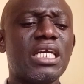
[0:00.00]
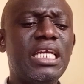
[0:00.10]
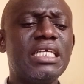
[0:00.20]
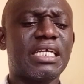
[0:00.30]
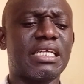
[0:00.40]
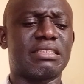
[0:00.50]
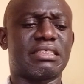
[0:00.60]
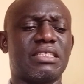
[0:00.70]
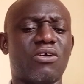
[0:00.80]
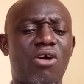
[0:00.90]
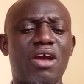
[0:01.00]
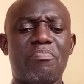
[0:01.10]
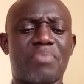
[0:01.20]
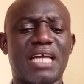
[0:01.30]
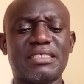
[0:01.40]
increase in
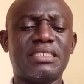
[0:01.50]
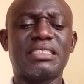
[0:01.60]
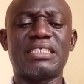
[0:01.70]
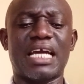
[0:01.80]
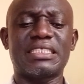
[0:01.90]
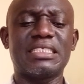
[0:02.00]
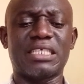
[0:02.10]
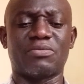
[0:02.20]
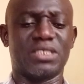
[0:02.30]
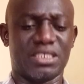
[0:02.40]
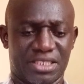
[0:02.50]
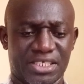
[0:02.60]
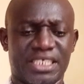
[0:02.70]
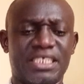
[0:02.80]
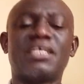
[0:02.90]
oil prices in
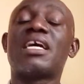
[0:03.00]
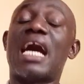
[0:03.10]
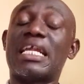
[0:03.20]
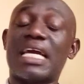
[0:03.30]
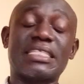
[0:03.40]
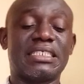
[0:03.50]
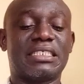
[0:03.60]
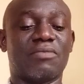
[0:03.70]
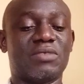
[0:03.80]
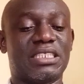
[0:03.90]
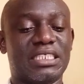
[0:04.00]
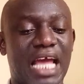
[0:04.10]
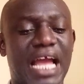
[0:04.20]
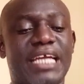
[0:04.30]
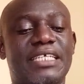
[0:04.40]
1973 and
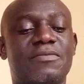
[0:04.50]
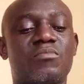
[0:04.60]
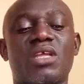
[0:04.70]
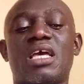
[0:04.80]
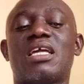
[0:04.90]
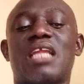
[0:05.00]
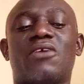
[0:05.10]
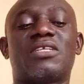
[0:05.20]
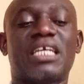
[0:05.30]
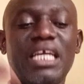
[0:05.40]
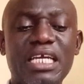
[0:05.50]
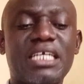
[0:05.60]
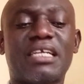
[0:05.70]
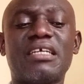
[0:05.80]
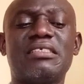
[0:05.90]
1979. Now, the
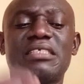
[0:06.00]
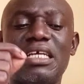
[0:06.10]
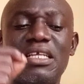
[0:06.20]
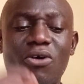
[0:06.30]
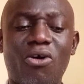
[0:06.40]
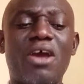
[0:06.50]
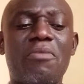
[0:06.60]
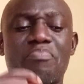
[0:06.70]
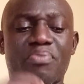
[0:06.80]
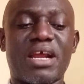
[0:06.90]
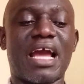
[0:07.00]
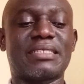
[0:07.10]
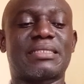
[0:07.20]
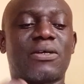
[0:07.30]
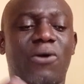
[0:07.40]
increase in oil
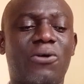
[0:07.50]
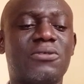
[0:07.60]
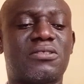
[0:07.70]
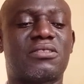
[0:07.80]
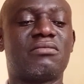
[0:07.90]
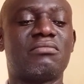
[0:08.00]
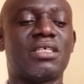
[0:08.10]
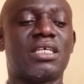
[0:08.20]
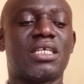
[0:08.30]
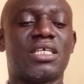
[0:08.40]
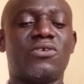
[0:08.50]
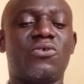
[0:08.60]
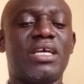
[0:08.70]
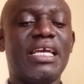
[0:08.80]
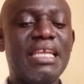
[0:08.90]
price caused,
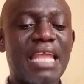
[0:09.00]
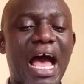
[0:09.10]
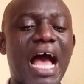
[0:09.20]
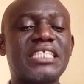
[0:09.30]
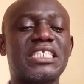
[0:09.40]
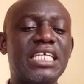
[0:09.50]
a large